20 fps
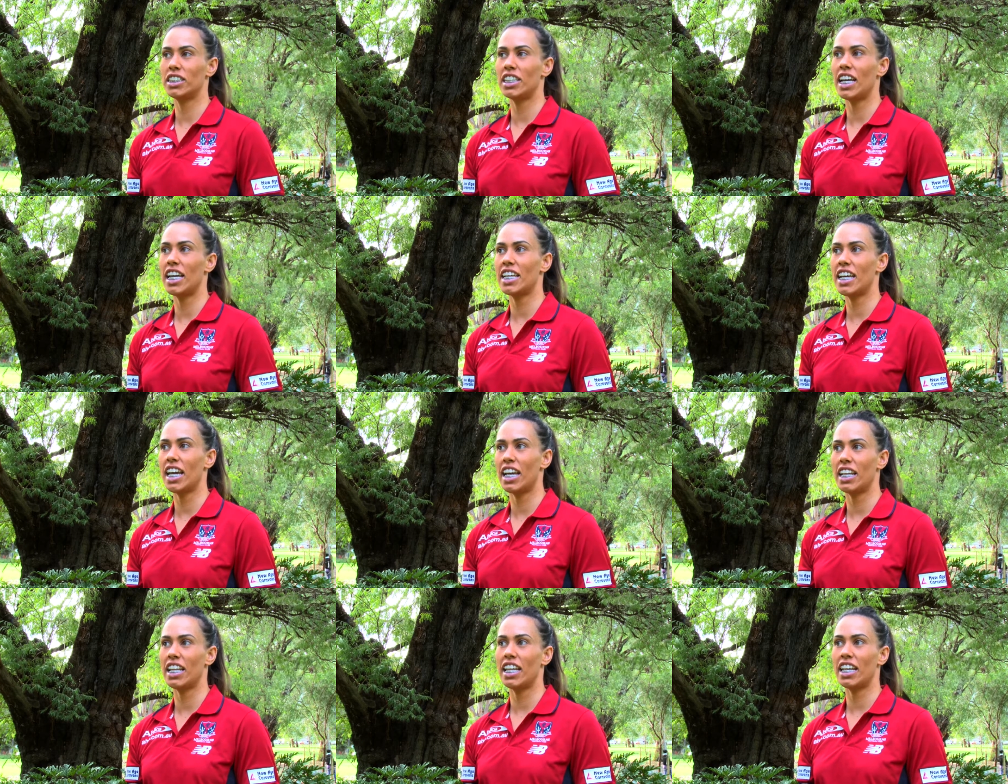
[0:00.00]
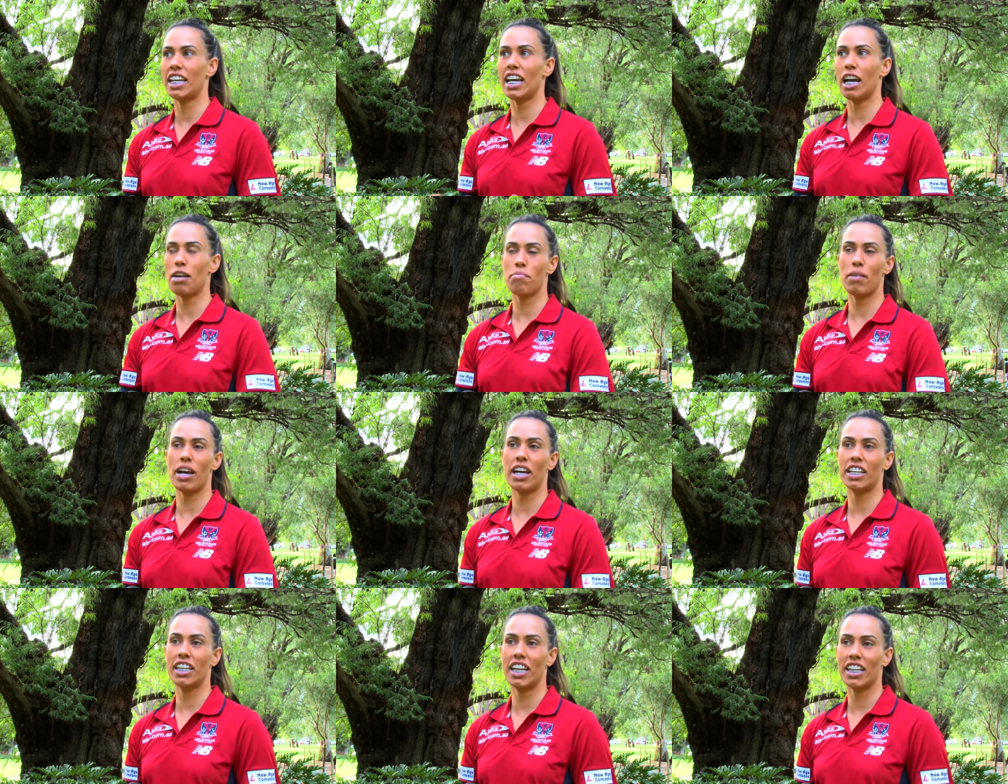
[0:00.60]
as they can, and then come
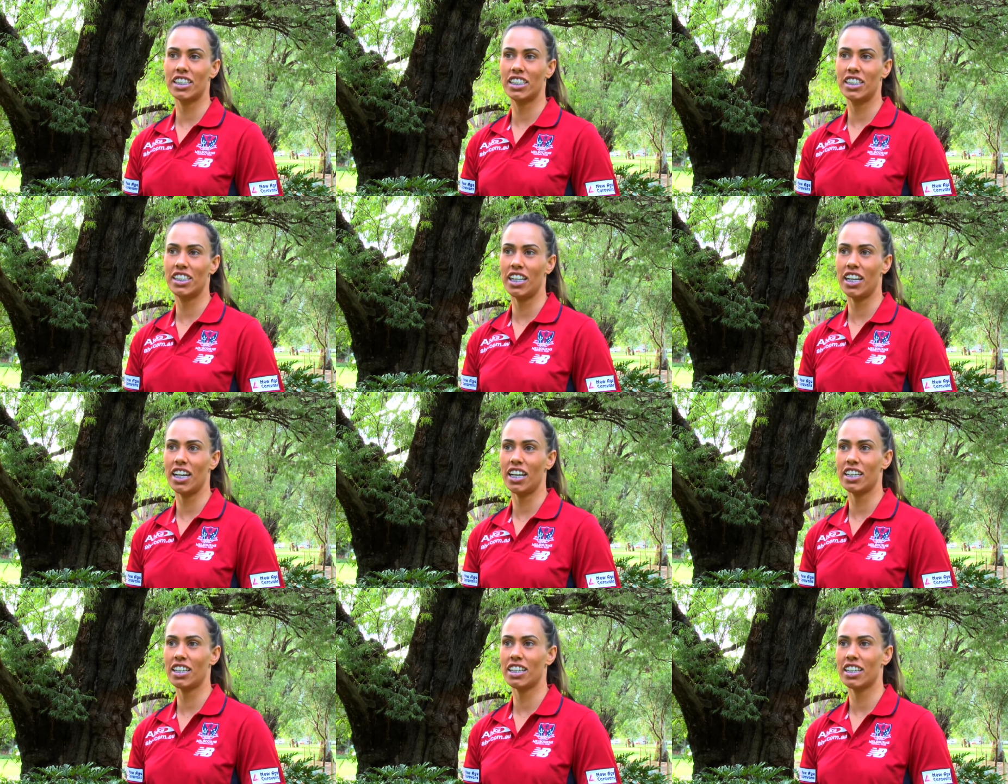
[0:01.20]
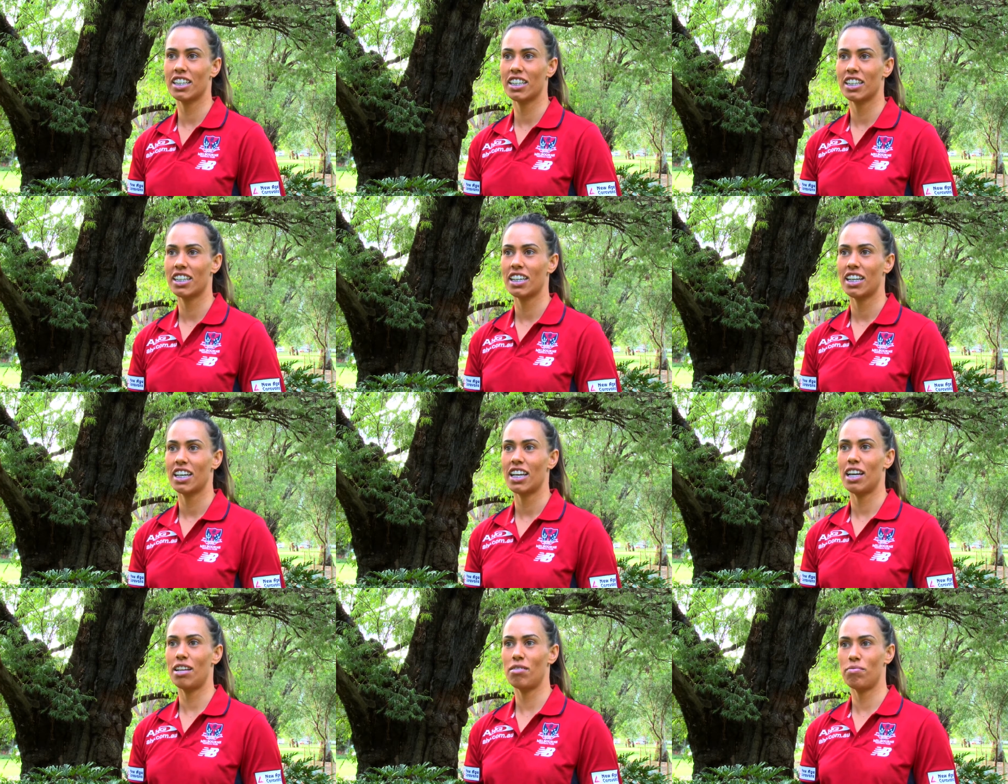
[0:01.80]
back next year
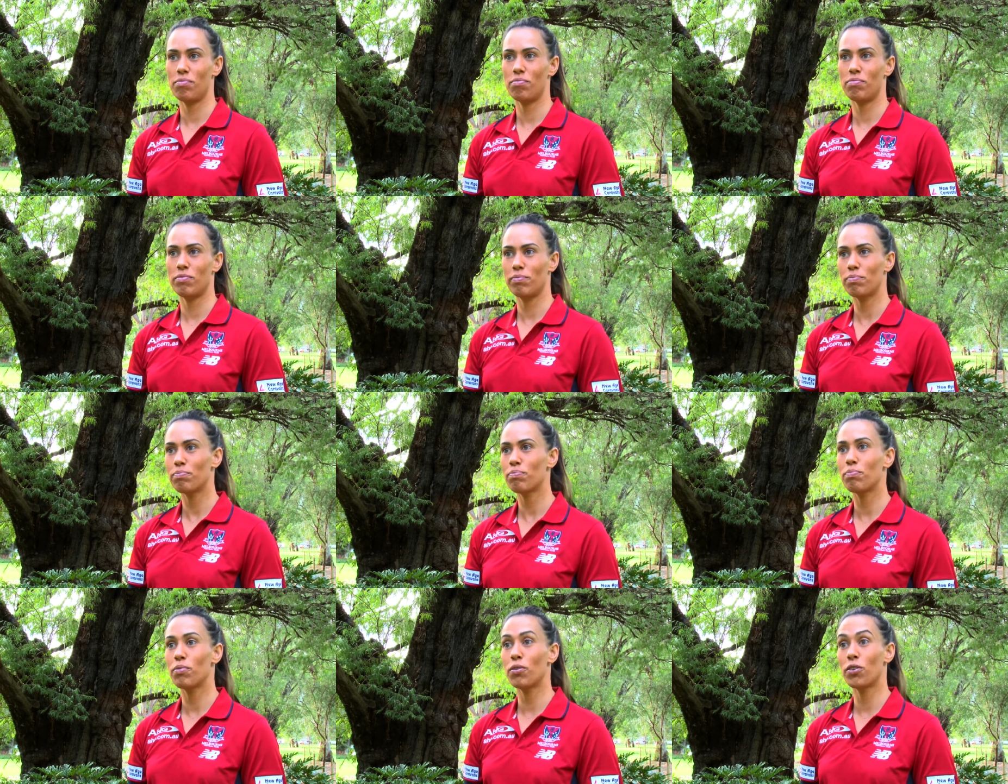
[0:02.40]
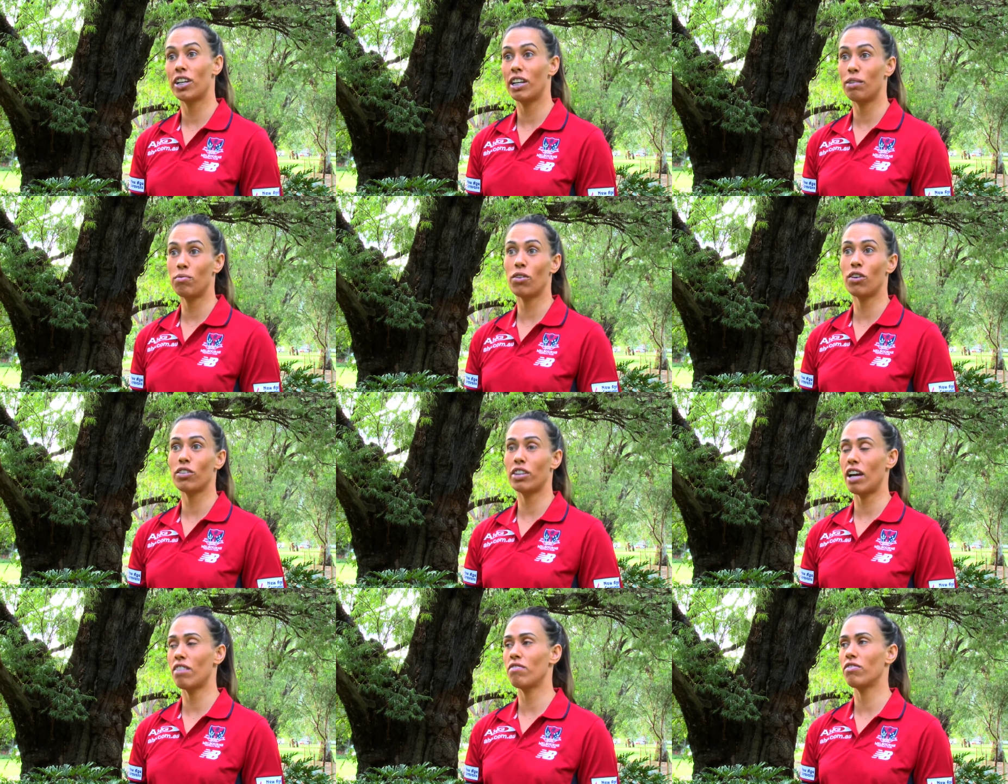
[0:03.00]
and put in
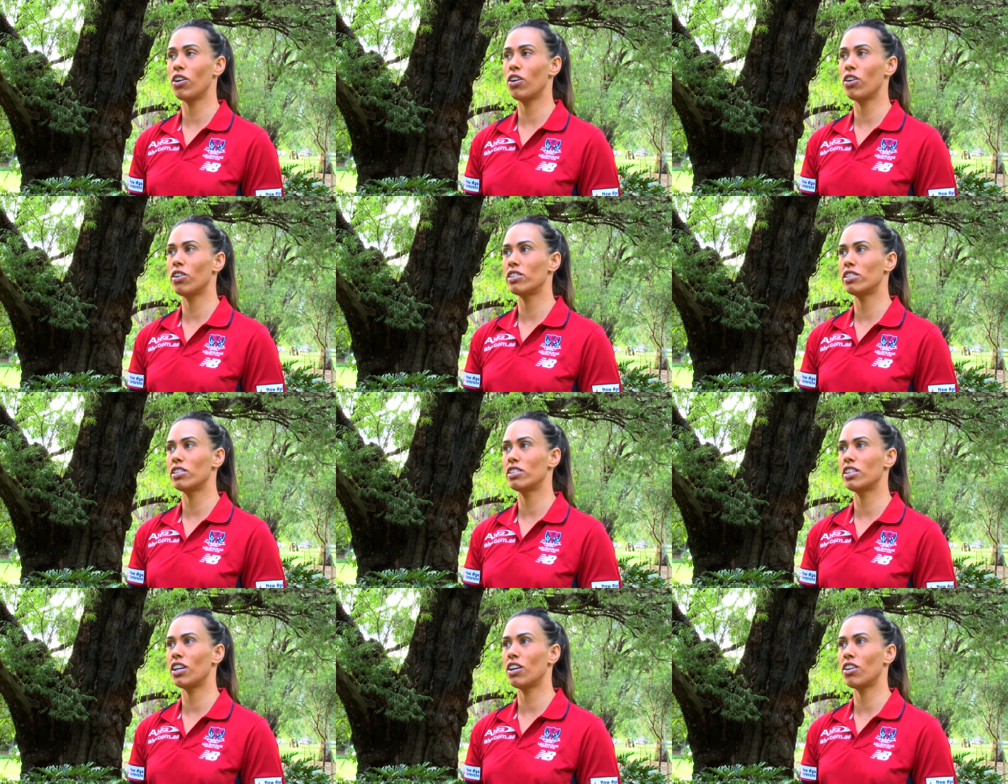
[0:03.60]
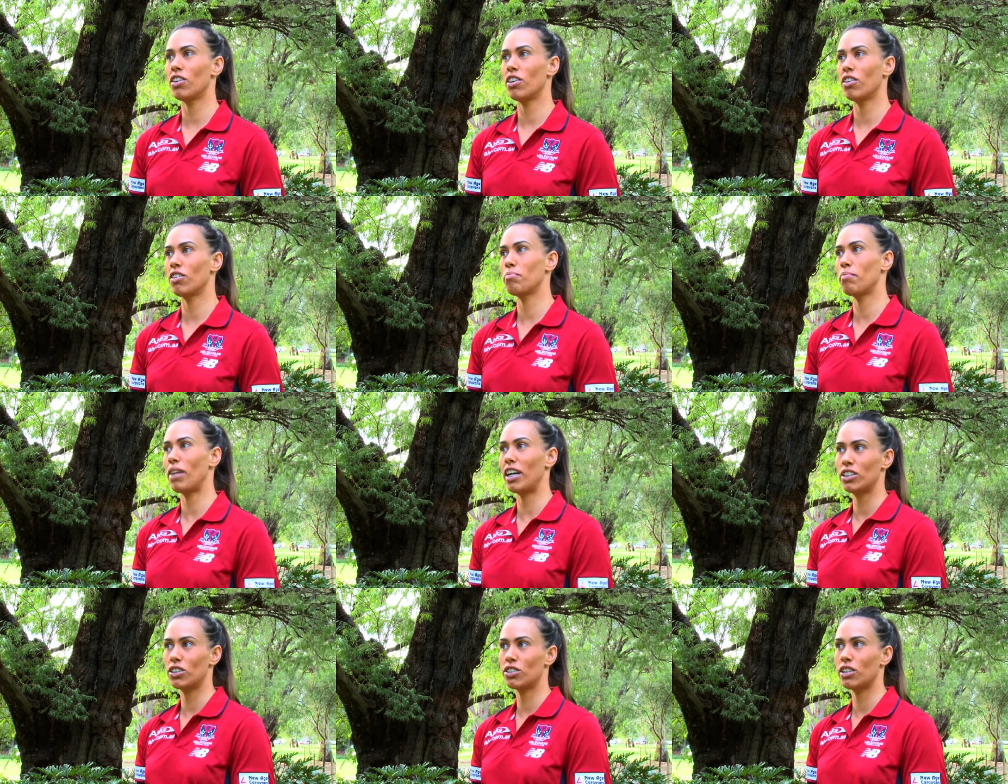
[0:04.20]
what they've learned, so on a
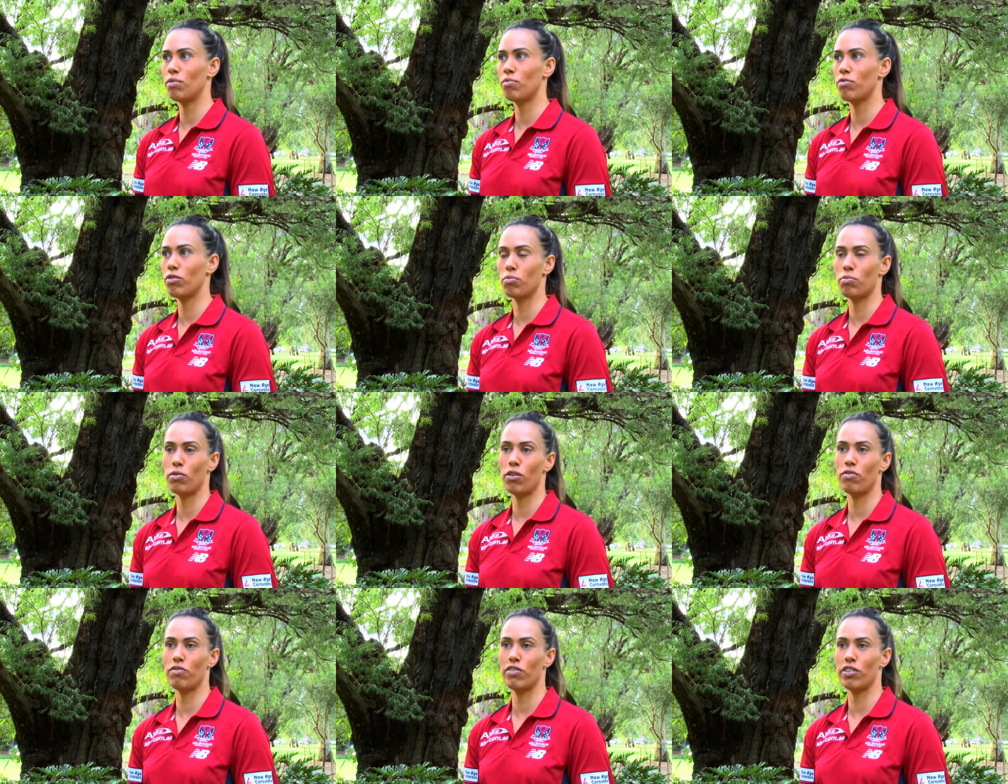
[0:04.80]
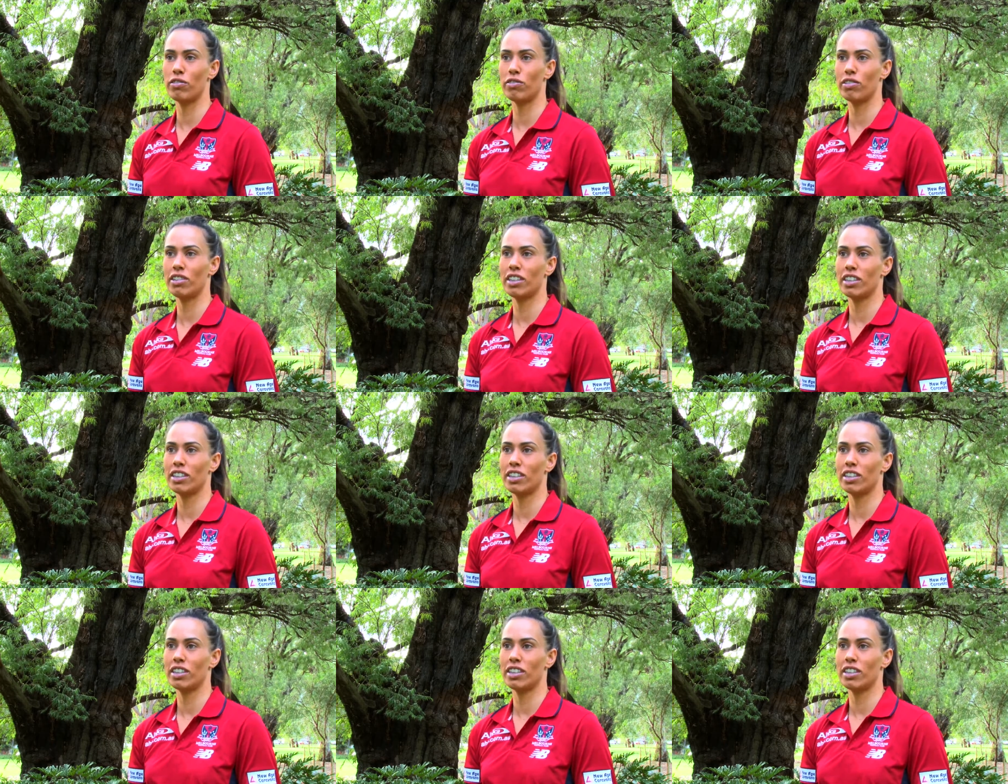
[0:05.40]
mainstream football field.